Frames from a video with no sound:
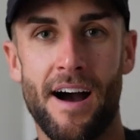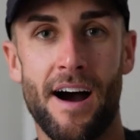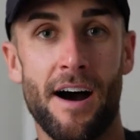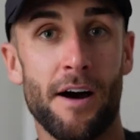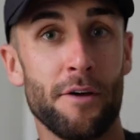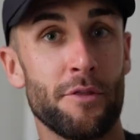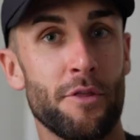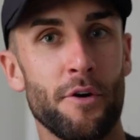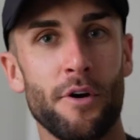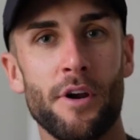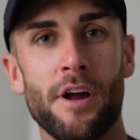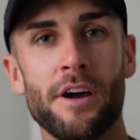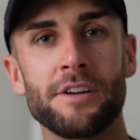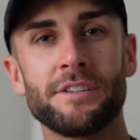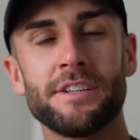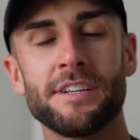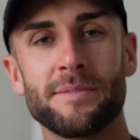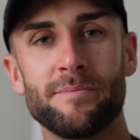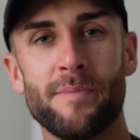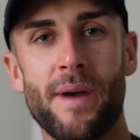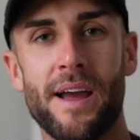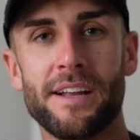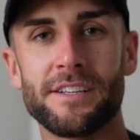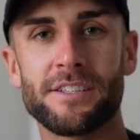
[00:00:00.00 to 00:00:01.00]
I thought I'd
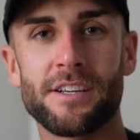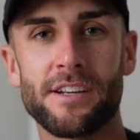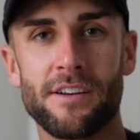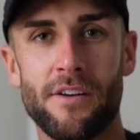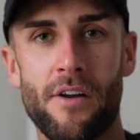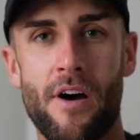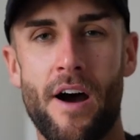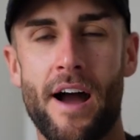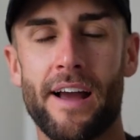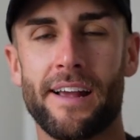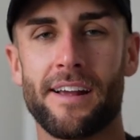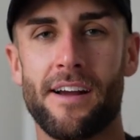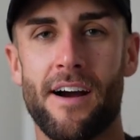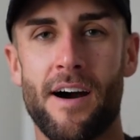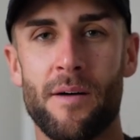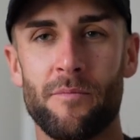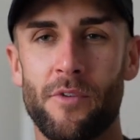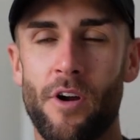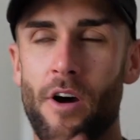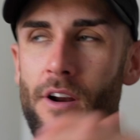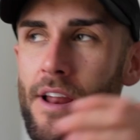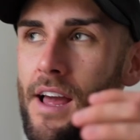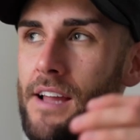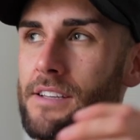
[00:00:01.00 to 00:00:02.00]
just mention, like, I'm
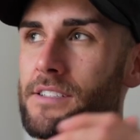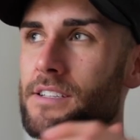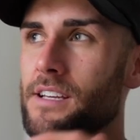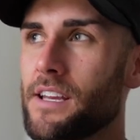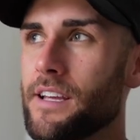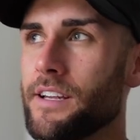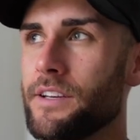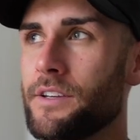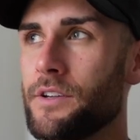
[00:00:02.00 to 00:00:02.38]
not actually